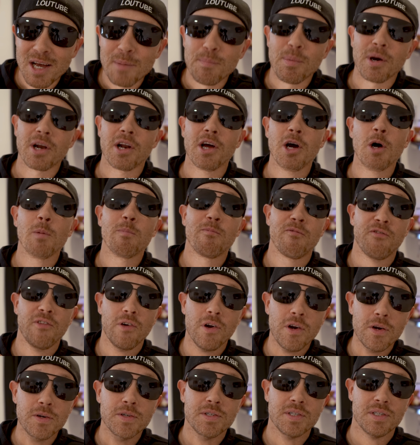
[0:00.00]
But up
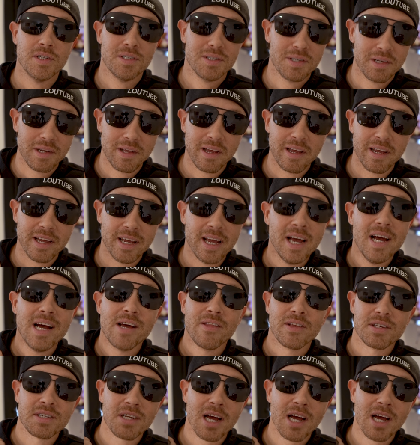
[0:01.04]
first today, the